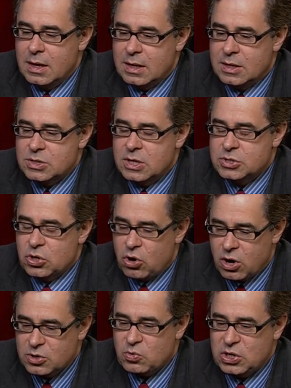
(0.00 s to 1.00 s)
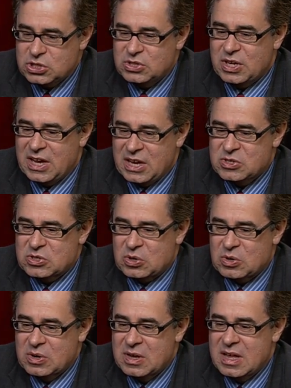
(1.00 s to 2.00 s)
it's it's a hard question to
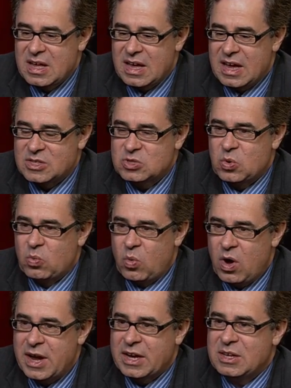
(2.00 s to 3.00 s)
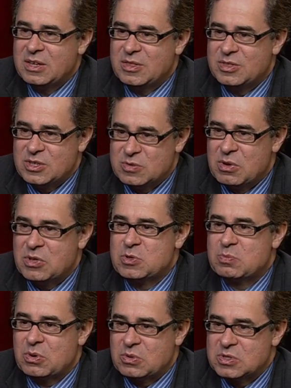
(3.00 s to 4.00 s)
answer as to why these
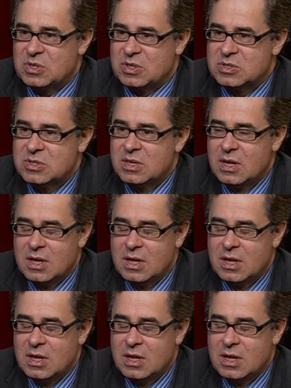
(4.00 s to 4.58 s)
myths persist.